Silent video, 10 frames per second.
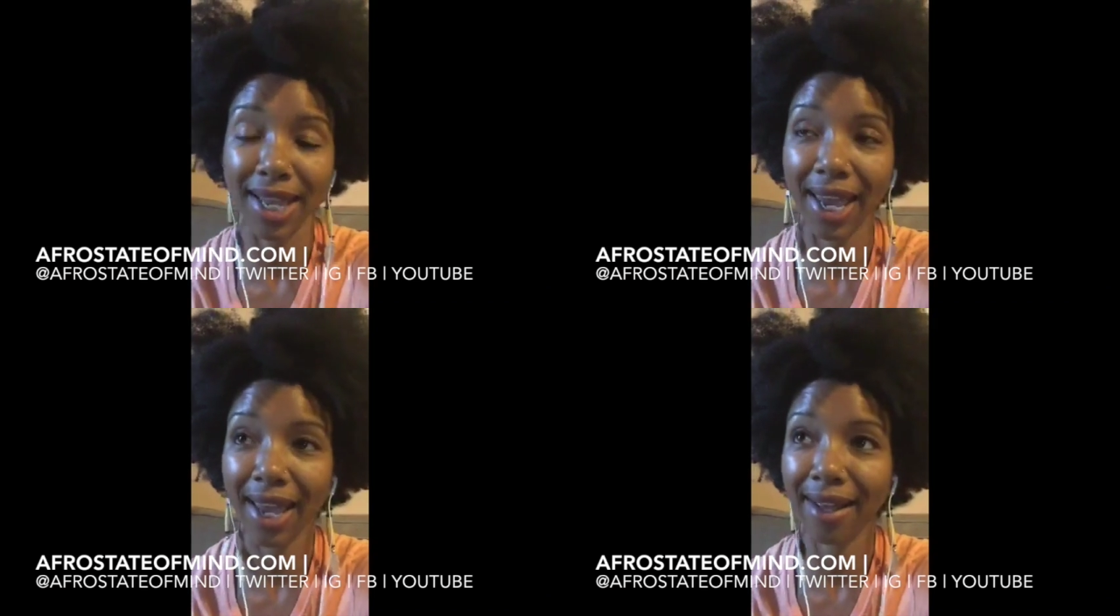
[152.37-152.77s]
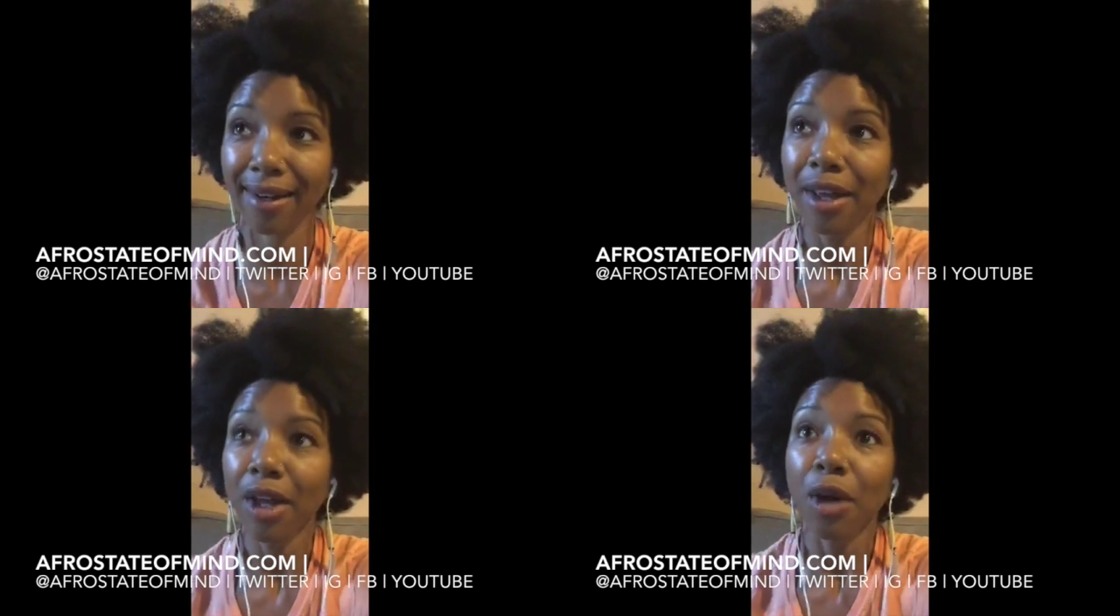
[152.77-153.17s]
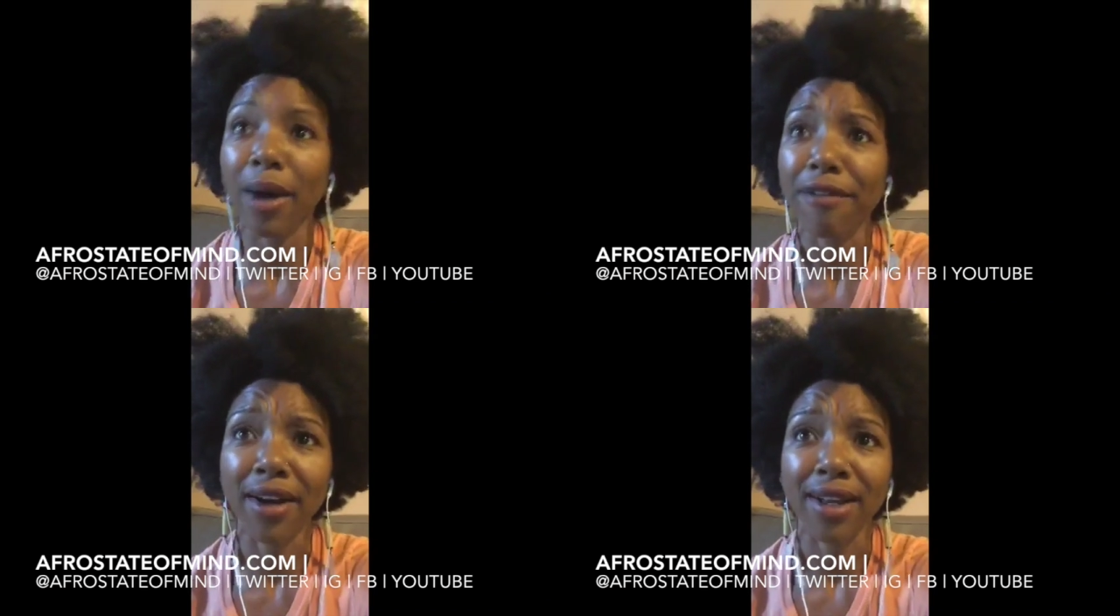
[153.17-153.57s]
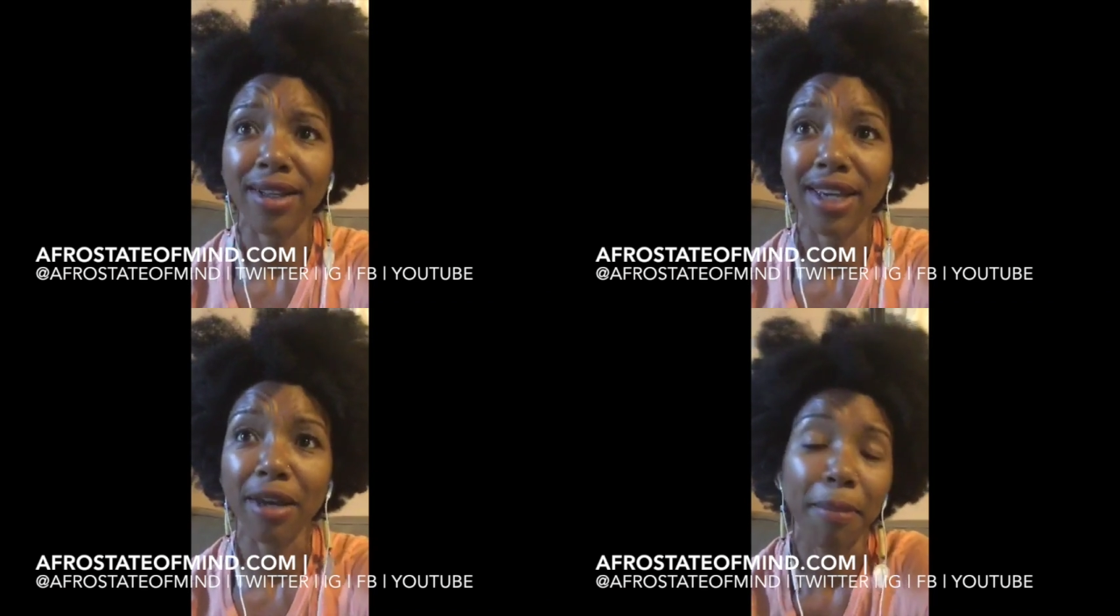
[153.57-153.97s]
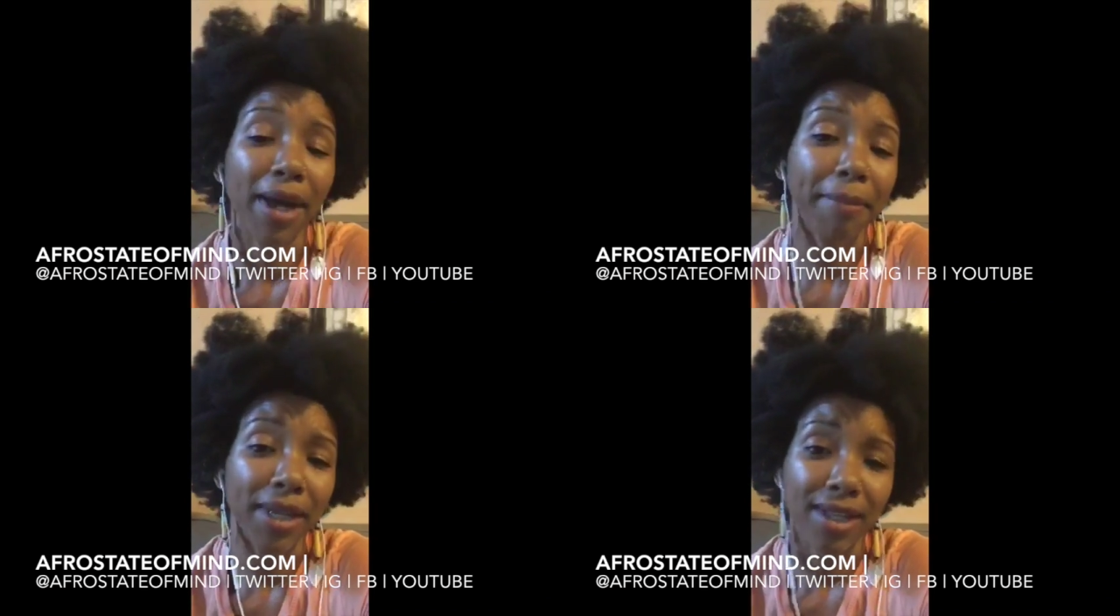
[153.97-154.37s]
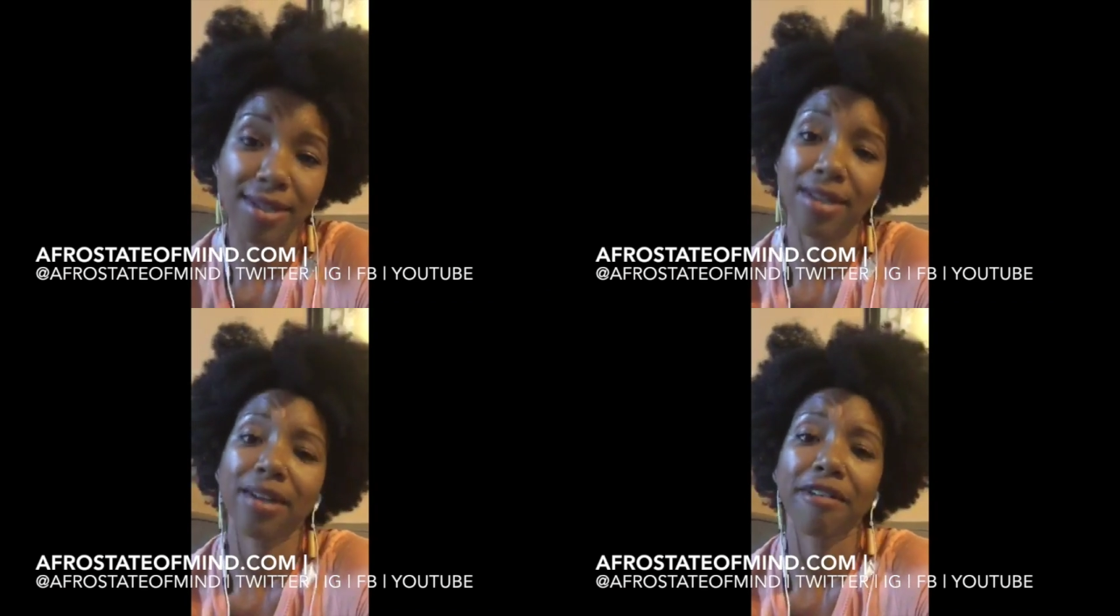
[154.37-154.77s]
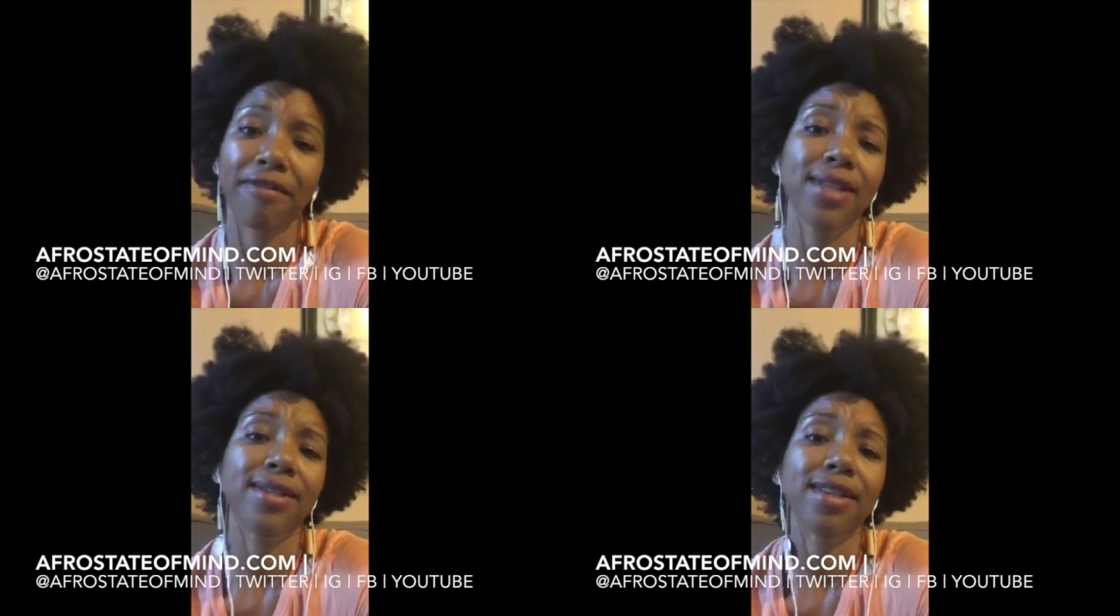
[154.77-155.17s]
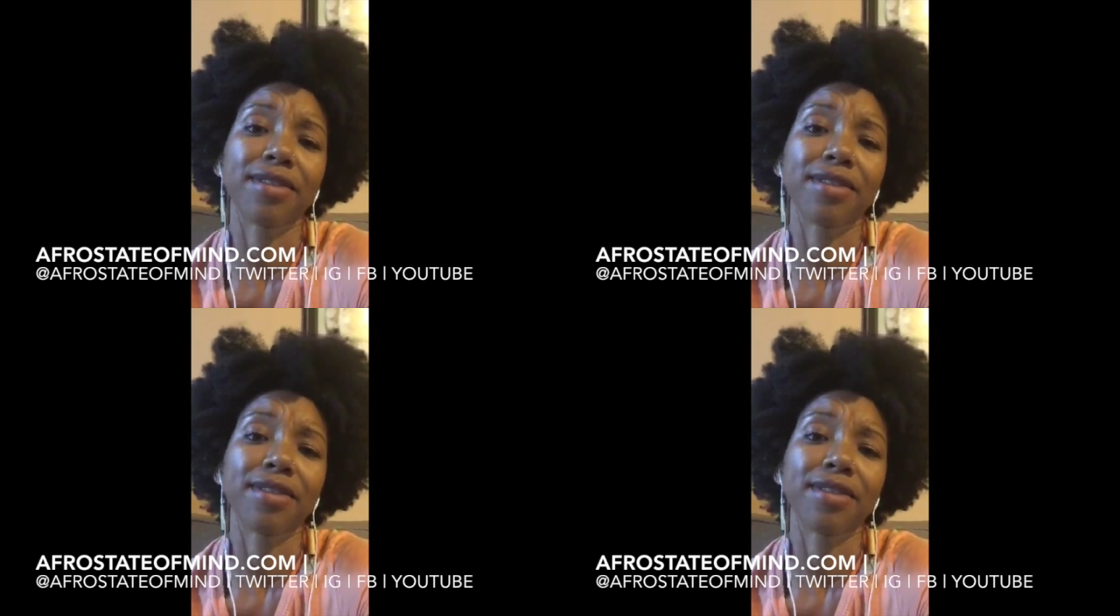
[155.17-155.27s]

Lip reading: And quite frankly, it might be considered offensive.